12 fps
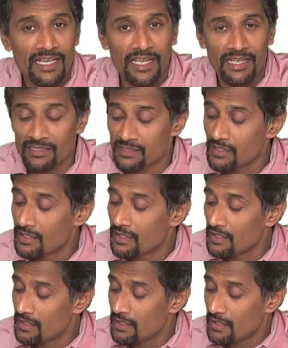and
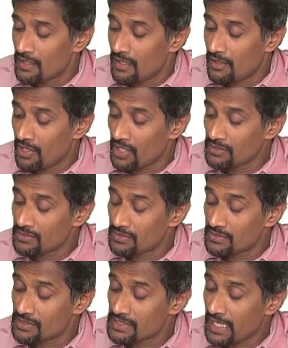our
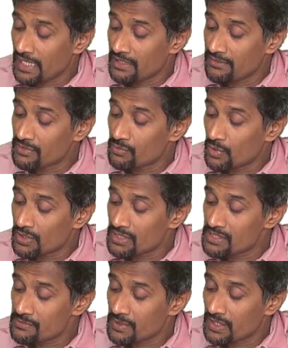answers tally with what
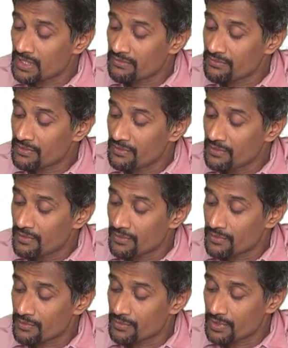has been given.
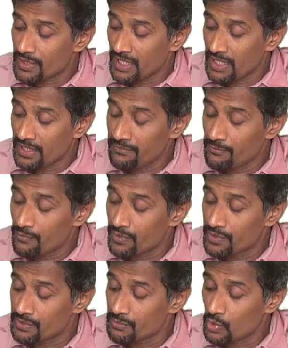Okay,
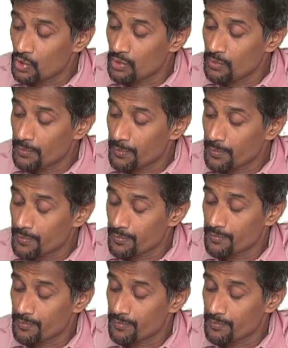furthermore.